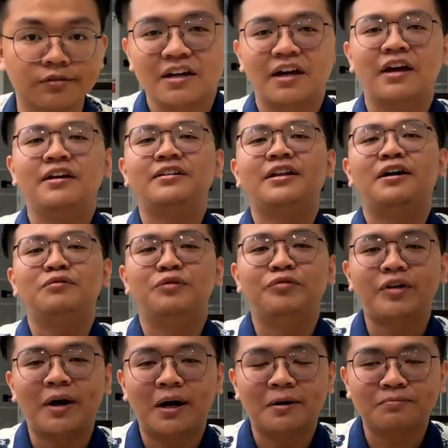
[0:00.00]
Okay, now we
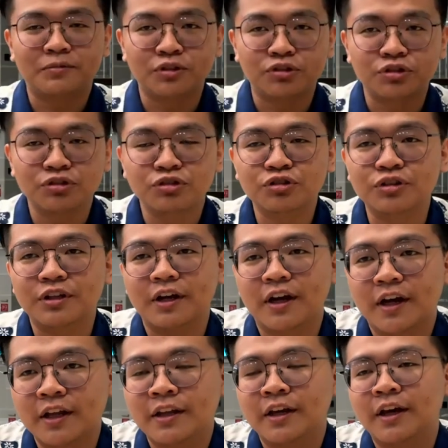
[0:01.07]
wrap up the shoot,
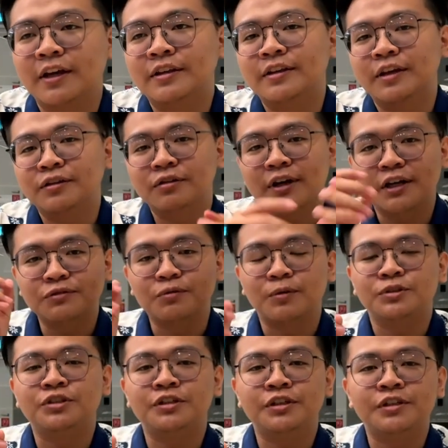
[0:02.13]
and then thank you guys for
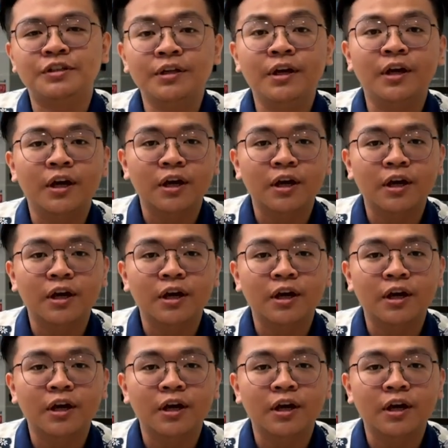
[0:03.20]
watching.